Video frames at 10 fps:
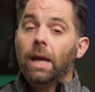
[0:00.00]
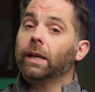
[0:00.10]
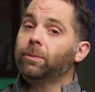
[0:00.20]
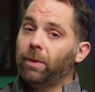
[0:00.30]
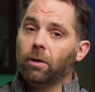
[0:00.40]

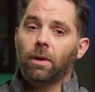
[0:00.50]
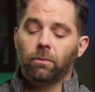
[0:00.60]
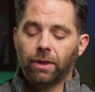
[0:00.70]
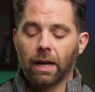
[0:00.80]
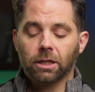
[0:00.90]
Experiment
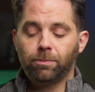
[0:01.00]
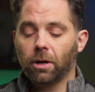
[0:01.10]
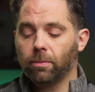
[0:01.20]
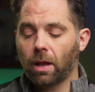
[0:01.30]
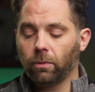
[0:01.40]
with that.
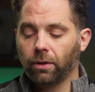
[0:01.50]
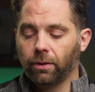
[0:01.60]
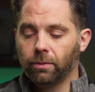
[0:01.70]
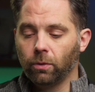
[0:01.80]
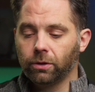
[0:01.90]
Experiment
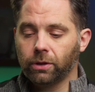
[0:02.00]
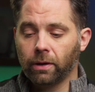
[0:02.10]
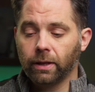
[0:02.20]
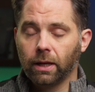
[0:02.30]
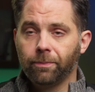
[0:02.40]
with
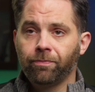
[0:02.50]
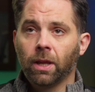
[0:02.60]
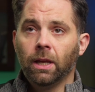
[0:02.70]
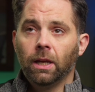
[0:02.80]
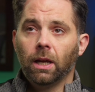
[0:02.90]
turning
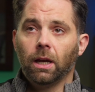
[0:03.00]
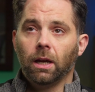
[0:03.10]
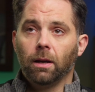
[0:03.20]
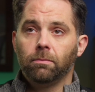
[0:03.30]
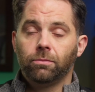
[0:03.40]

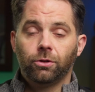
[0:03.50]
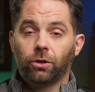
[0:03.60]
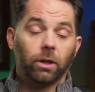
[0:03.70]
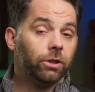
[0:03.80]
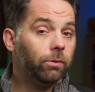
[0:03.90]

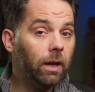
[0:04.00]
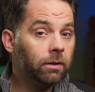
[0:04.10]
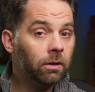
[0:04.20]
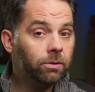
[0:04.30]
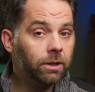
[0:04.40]

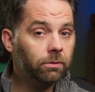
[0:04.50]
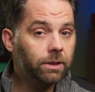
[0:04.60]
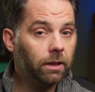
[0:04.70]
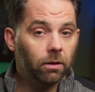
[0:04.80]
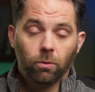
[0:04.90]
2/8 notes into a
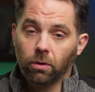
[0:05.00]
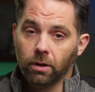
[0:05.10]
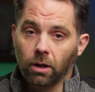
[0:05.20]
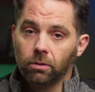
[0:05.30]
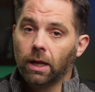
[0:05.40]
single quarter
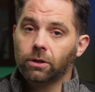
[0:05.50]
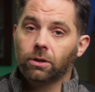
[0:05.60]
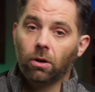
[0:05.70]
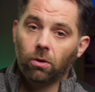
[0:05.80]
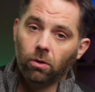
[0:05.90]
note, and
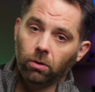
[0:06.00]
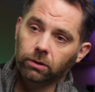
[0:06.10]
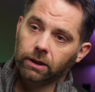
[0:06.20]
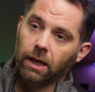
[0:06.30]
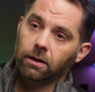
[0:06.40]
just
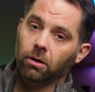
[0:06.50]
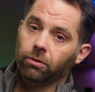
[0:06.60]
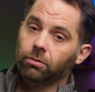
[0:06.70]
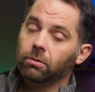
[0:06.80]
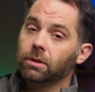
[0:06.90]
holding that note
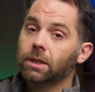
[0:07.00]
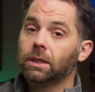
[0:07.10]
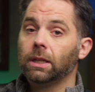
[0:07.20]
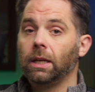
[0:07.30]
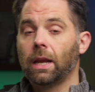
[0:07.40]
through and
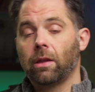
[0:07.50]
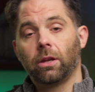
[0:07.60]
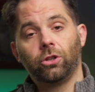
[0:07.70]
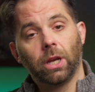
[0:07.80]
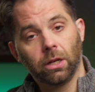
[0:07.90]
seeing how
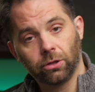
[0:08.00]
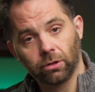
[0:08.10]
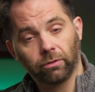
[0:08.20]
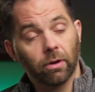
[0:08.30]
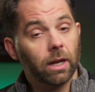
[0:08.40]
that changes
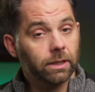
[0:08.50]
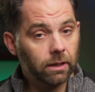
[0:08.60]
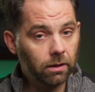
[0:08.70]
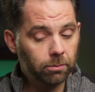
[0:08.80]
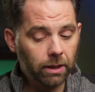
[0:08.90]
your phrasing
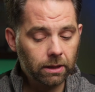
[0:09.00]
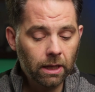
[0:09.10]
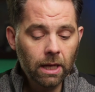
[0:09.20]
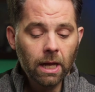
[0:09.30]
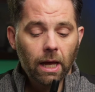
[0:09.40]
a little bit.
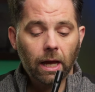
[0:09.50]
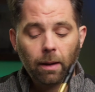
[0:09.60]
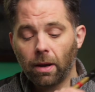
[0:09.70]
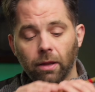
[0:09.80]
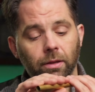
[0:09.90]

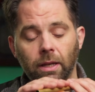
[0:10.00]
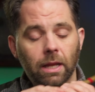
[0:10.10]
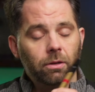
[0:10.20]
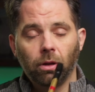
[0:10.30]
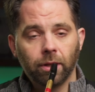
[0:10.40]
Other than that,
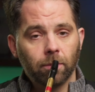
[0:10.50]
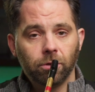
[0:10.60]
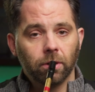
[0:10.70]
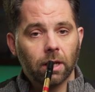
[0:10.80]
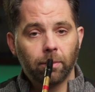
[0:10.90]
the only thing I'm
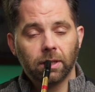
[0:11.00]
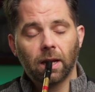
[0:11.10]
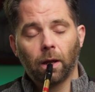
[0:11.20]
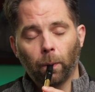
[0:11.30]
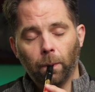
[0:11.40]
doing coming down